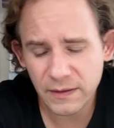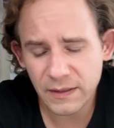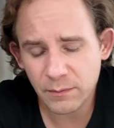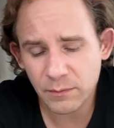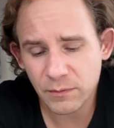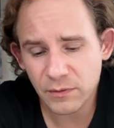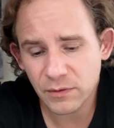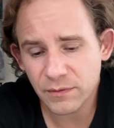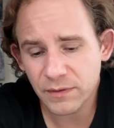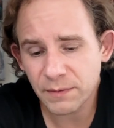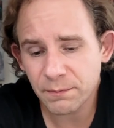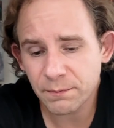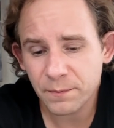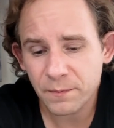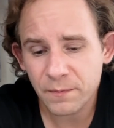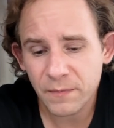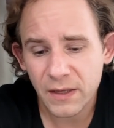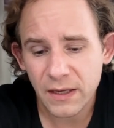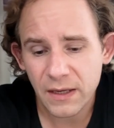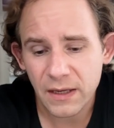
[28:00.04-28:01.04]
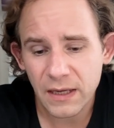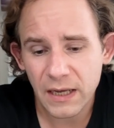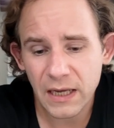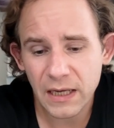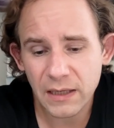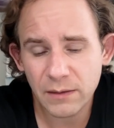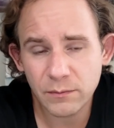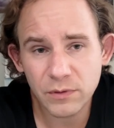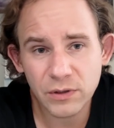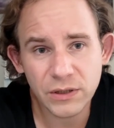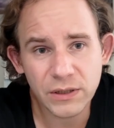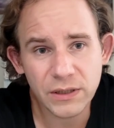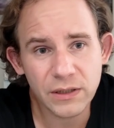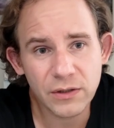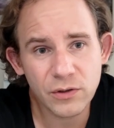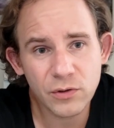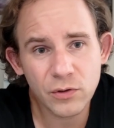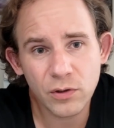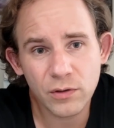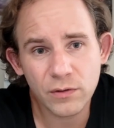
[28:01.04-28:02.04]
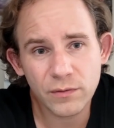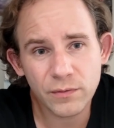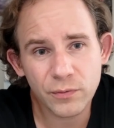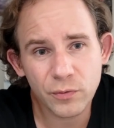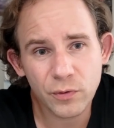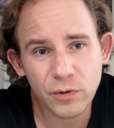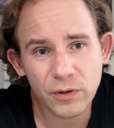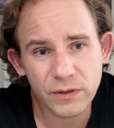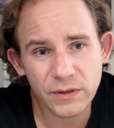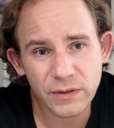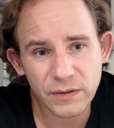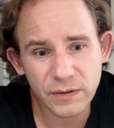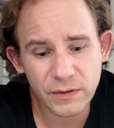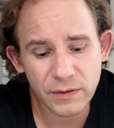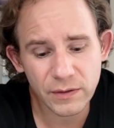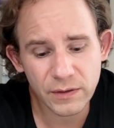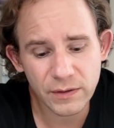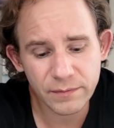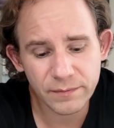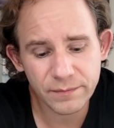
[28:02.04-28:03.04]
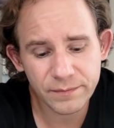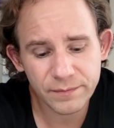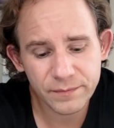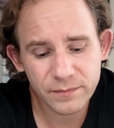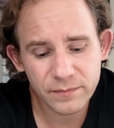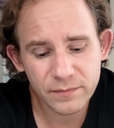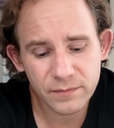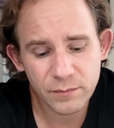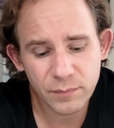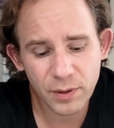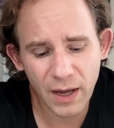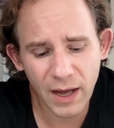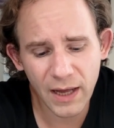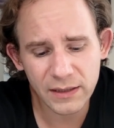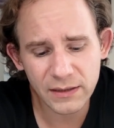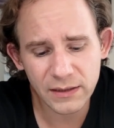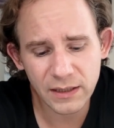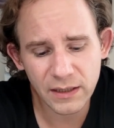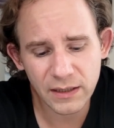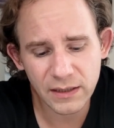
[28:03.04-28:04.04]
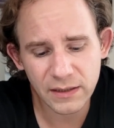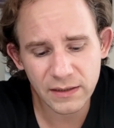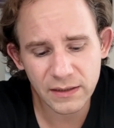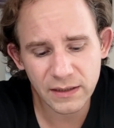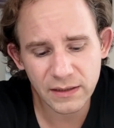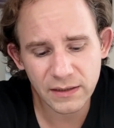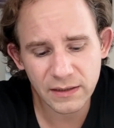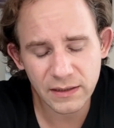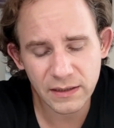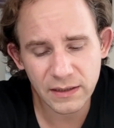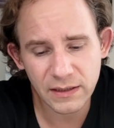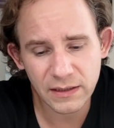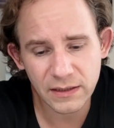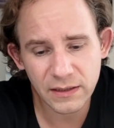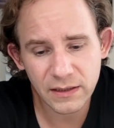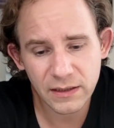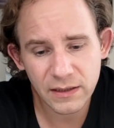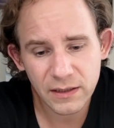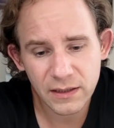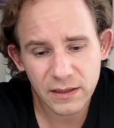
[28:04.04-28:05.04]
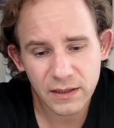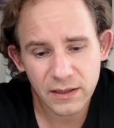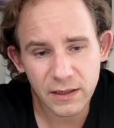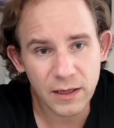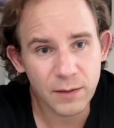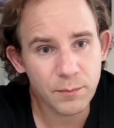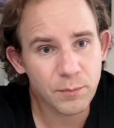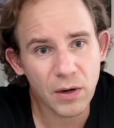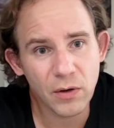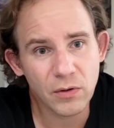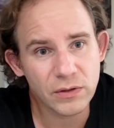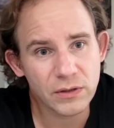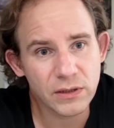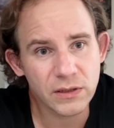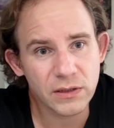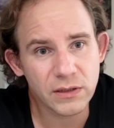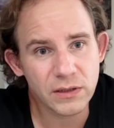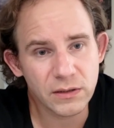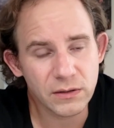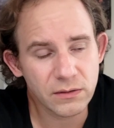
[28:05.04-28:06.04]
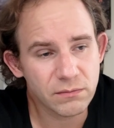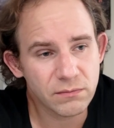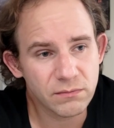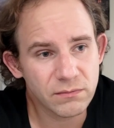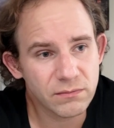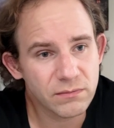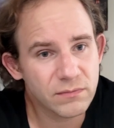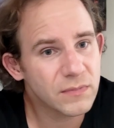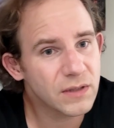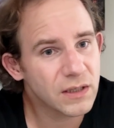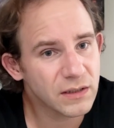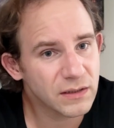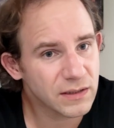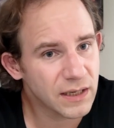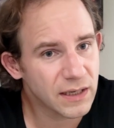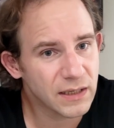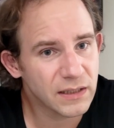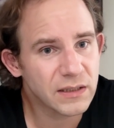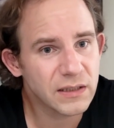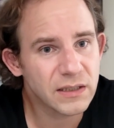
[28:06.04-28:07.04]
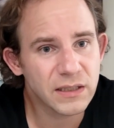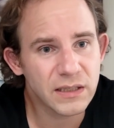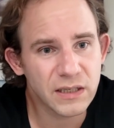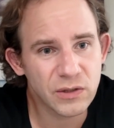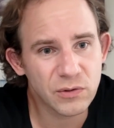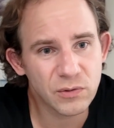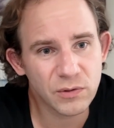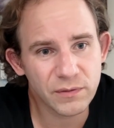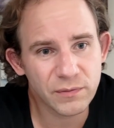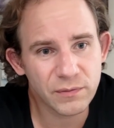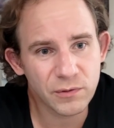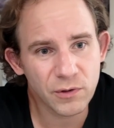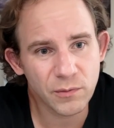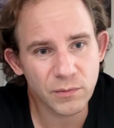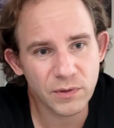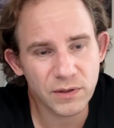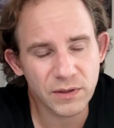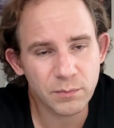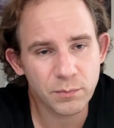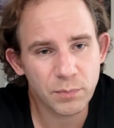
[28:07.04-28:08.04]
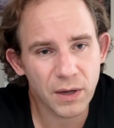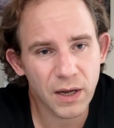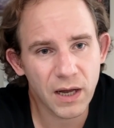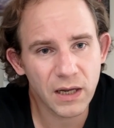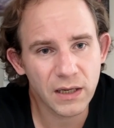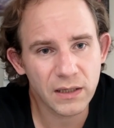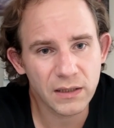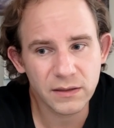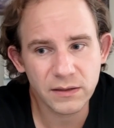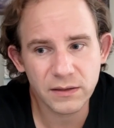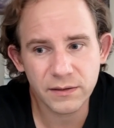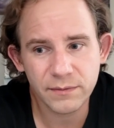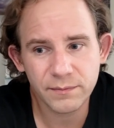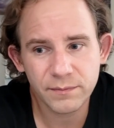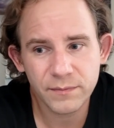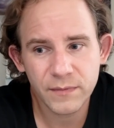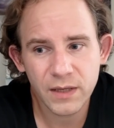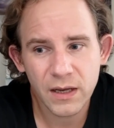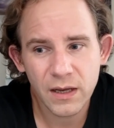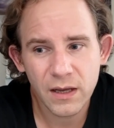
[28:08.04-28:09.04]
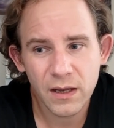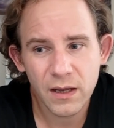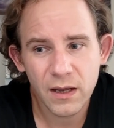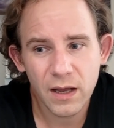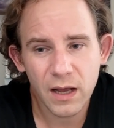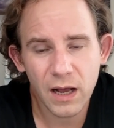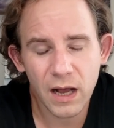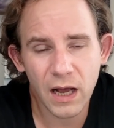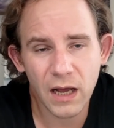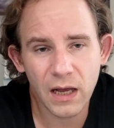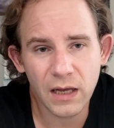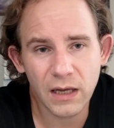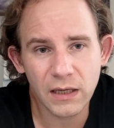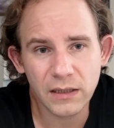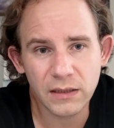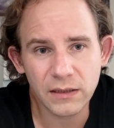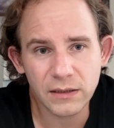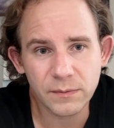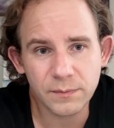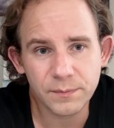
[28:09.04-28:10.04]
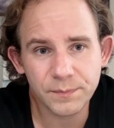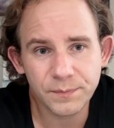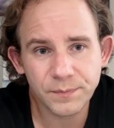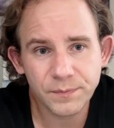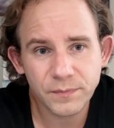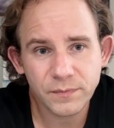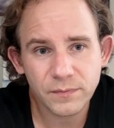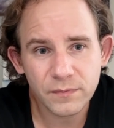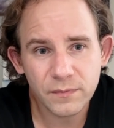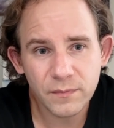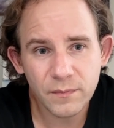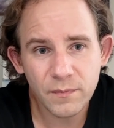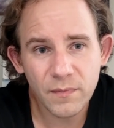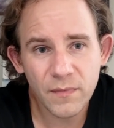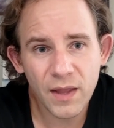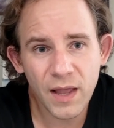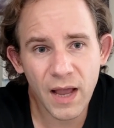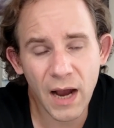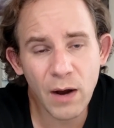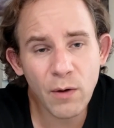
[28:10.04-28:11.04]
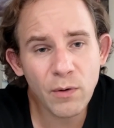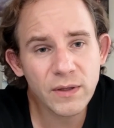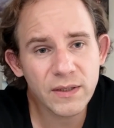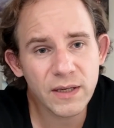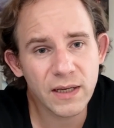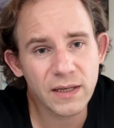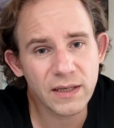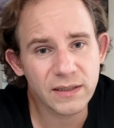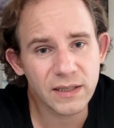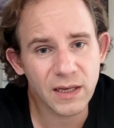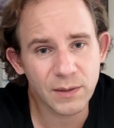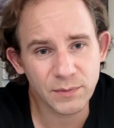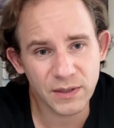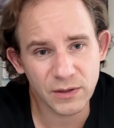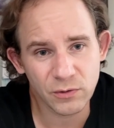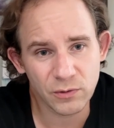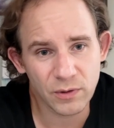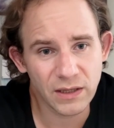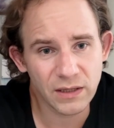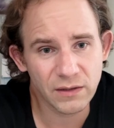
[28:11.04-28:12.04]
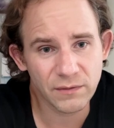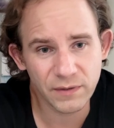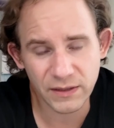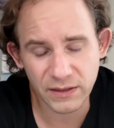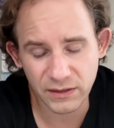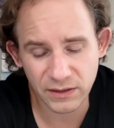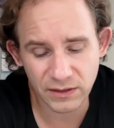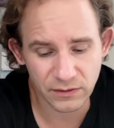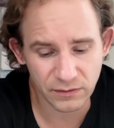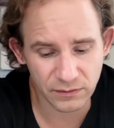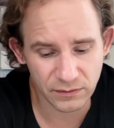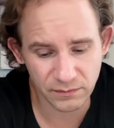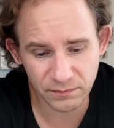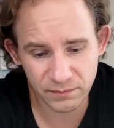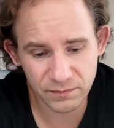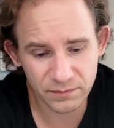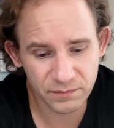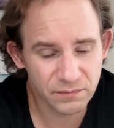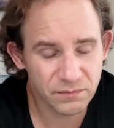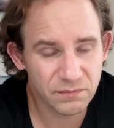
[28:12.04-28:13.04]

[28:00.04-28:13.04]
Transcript: in that movie, she confronts her partner in that scene about a secret from his past. And I would say that's something relevant to